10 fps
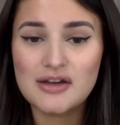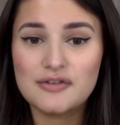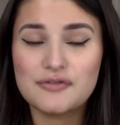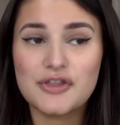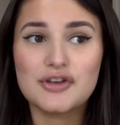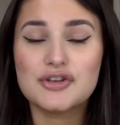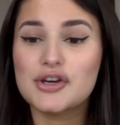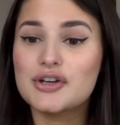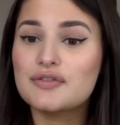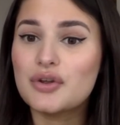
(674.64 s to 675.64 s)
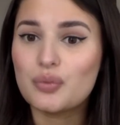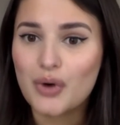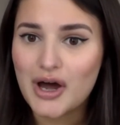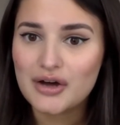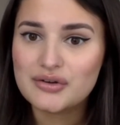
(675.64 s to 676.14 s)
for the good of the
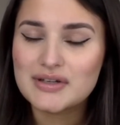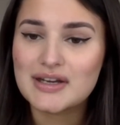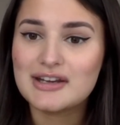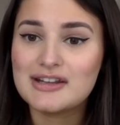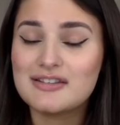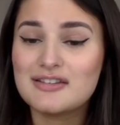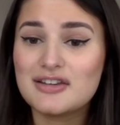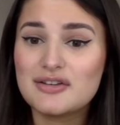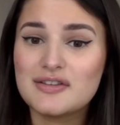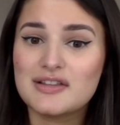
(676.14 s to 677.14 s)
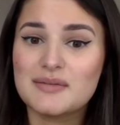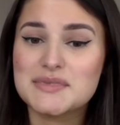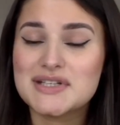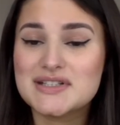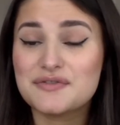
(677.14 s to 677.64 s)
world, and he's using them
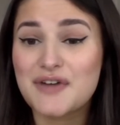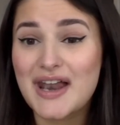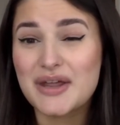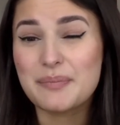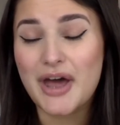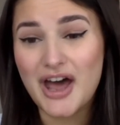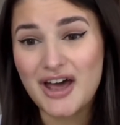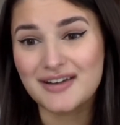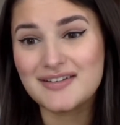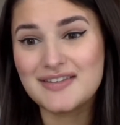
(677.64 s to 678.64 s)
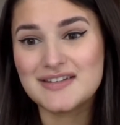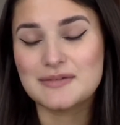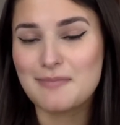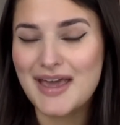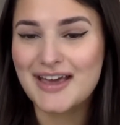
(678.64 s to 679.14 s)
to develop us, to
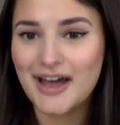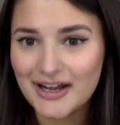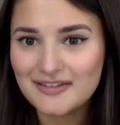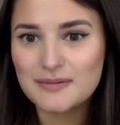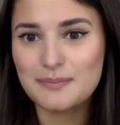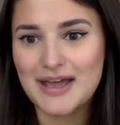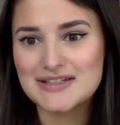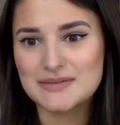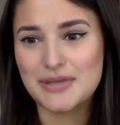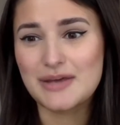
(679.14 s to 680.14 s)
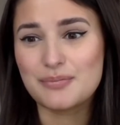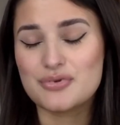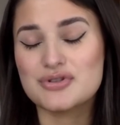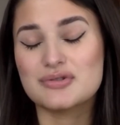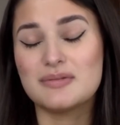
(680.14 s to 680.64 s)
make us better people,
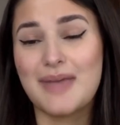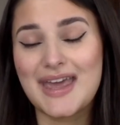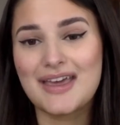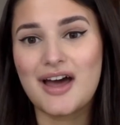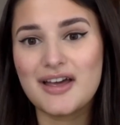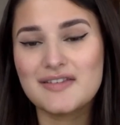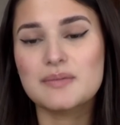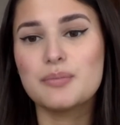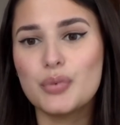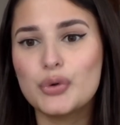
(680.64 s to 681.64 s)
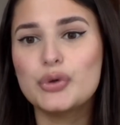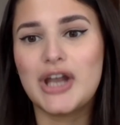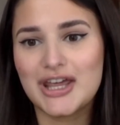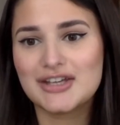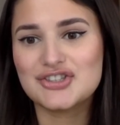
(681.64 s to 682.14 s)
to make us more
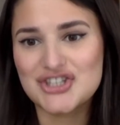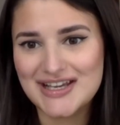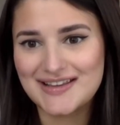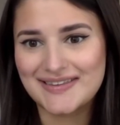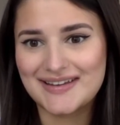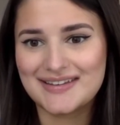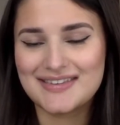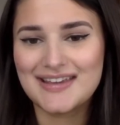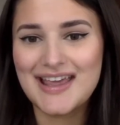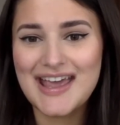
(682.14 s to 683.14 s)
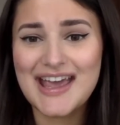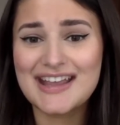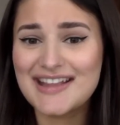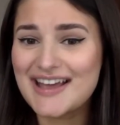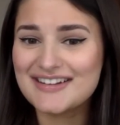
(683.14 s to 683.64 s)
like Jesus.
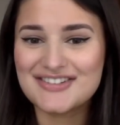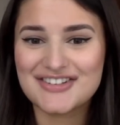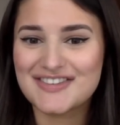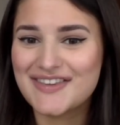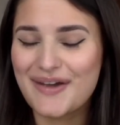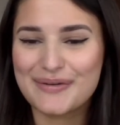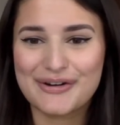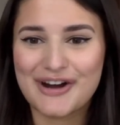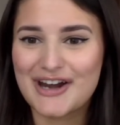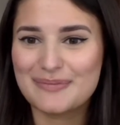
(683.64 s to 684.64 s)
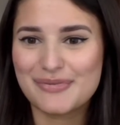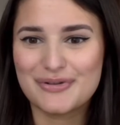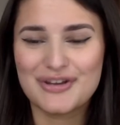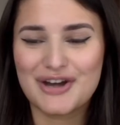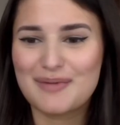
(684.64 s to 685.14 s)
And that is just so incredible
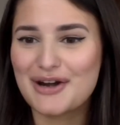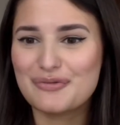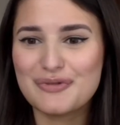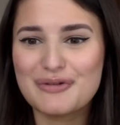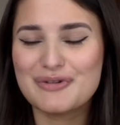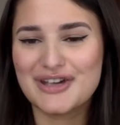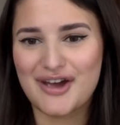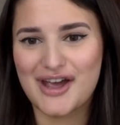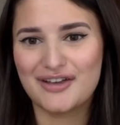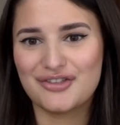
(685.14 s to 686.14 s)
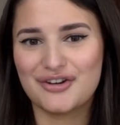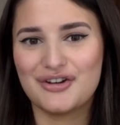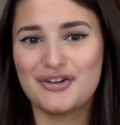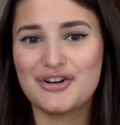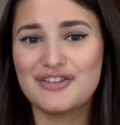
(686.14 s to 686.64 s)
that no matter what we're going through,
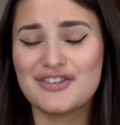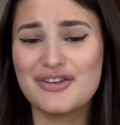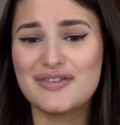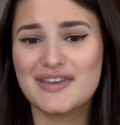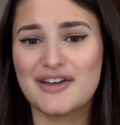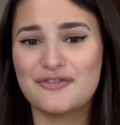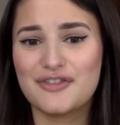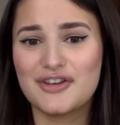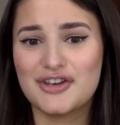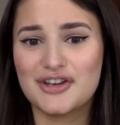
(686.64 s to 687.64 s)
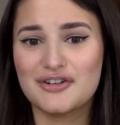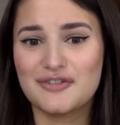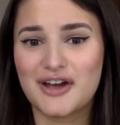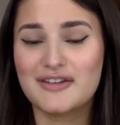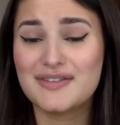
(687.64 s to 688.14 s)
God is using it for the good of
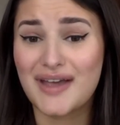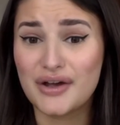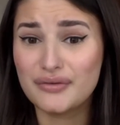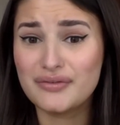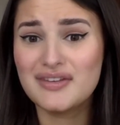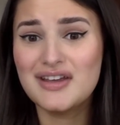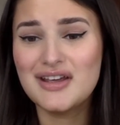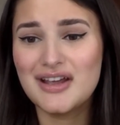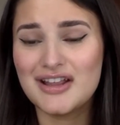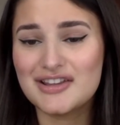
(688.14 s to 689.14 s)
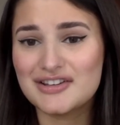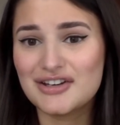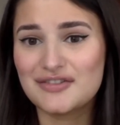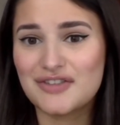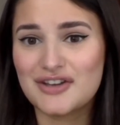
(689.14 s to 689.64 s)
ourselves and the good
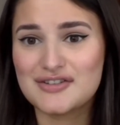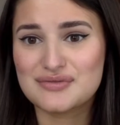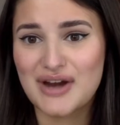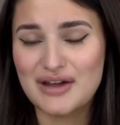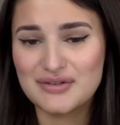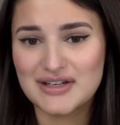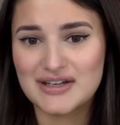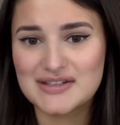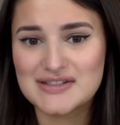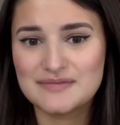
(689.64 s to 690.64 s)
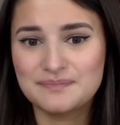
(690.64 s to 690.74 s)
of those around us.